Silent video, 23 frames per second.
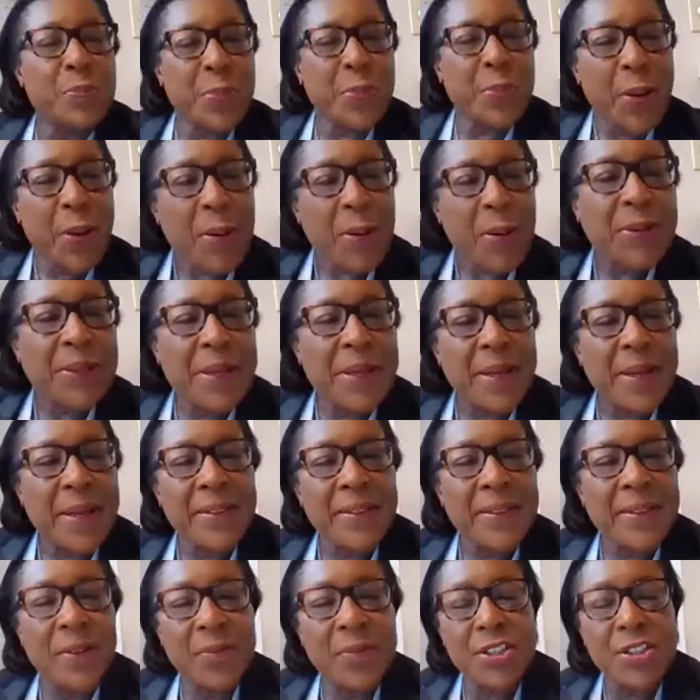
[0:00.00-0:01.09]
Burke
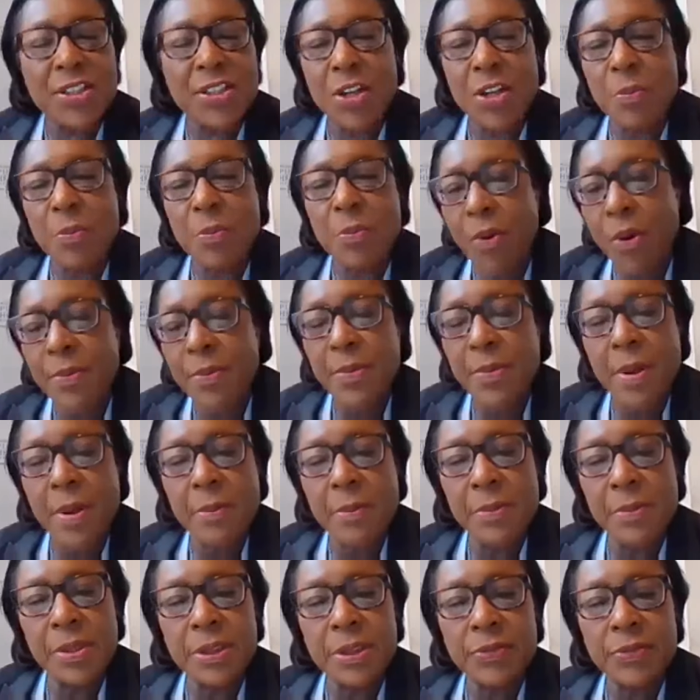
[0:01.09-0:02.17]
and the rest of the board
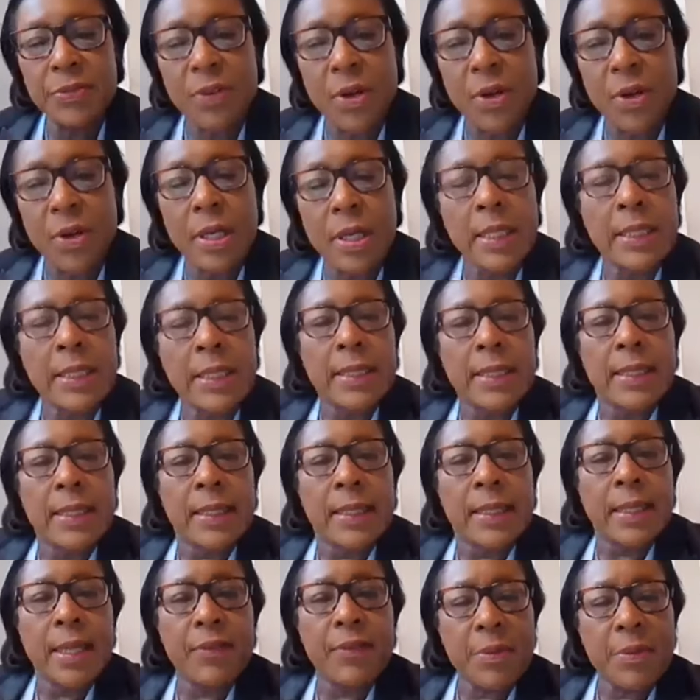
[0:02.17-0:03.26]
members for
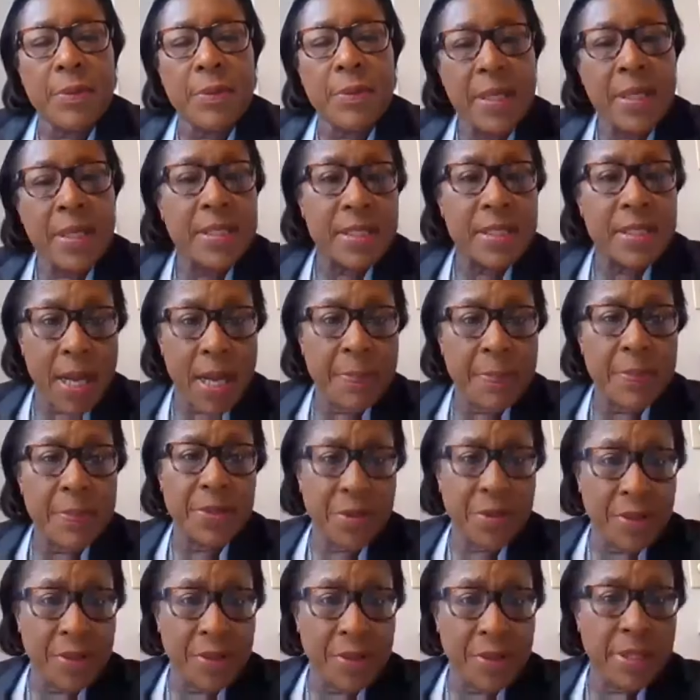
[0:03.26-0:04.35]
giving me this
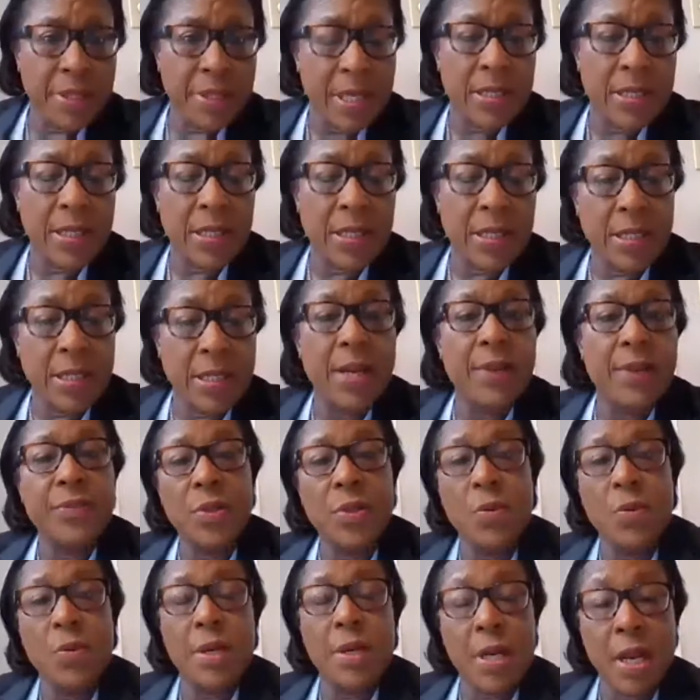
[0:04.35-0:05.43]
opportunity to give
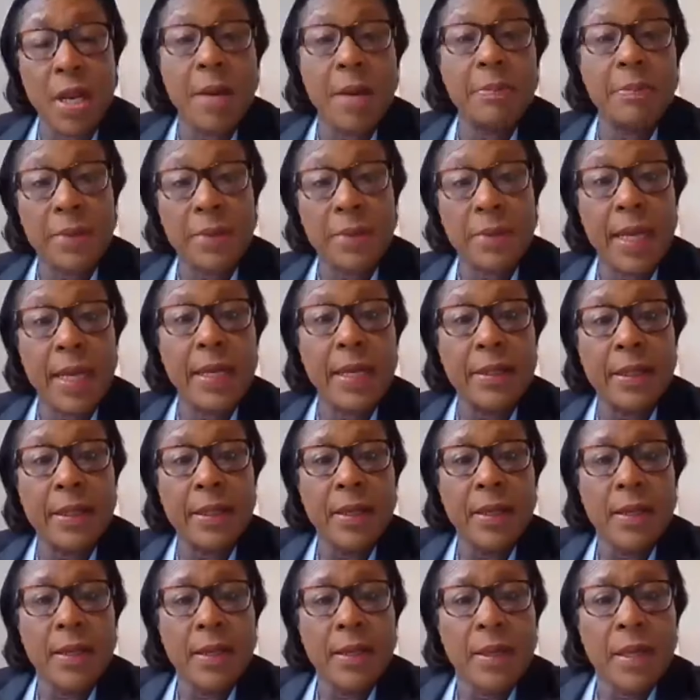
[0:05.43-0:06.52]
you an update
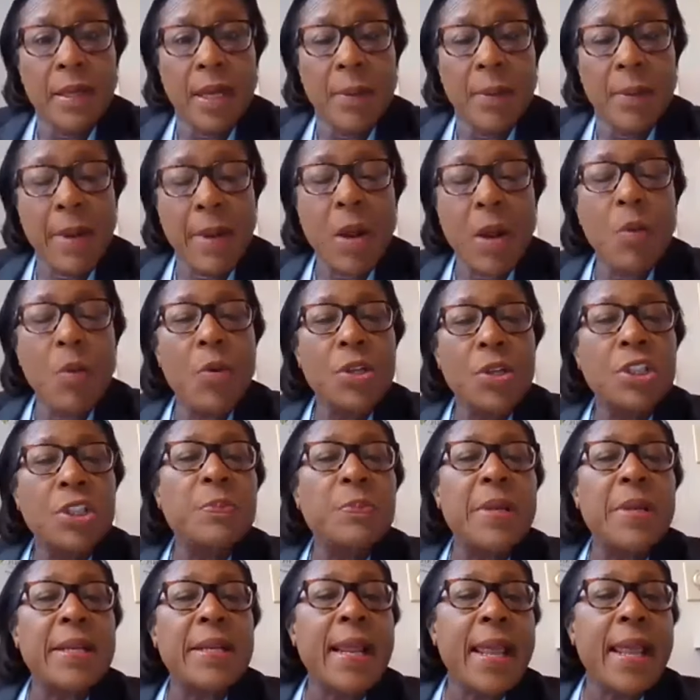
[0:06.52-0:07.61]
about what's
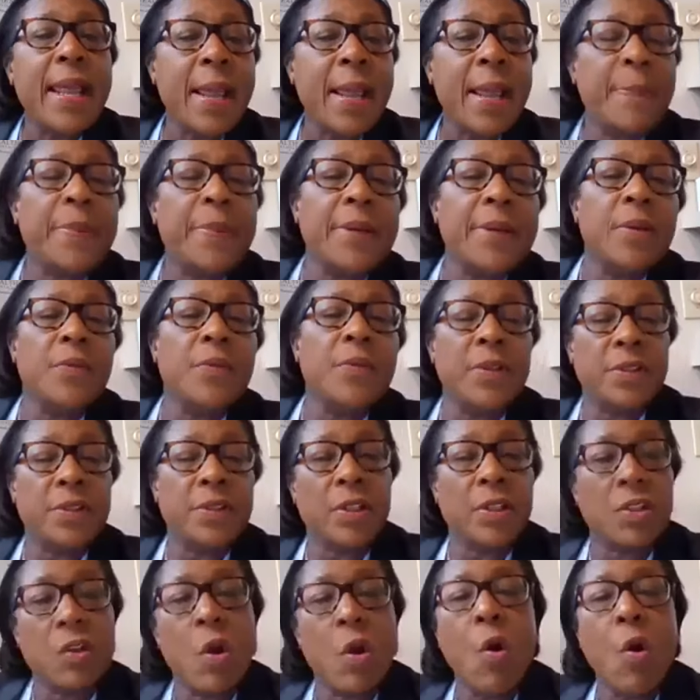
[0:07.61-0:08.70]
been happening with
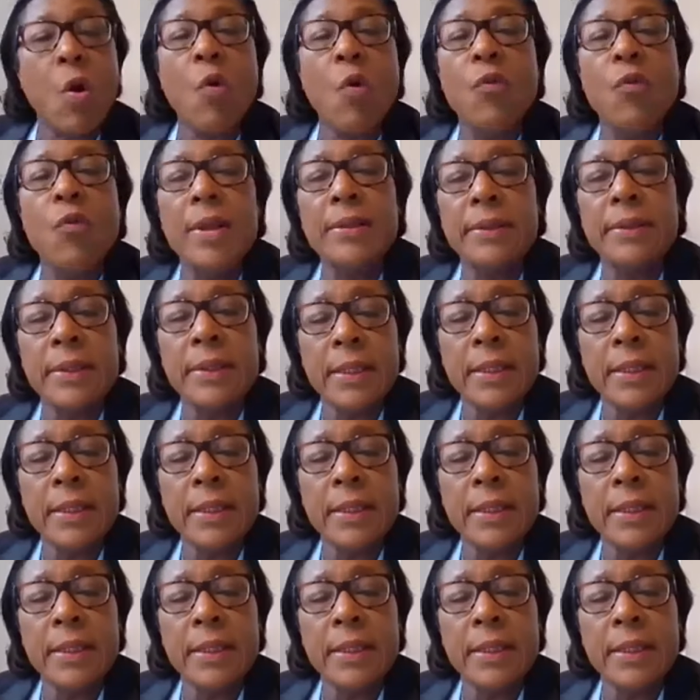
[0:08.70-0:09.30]
the COVID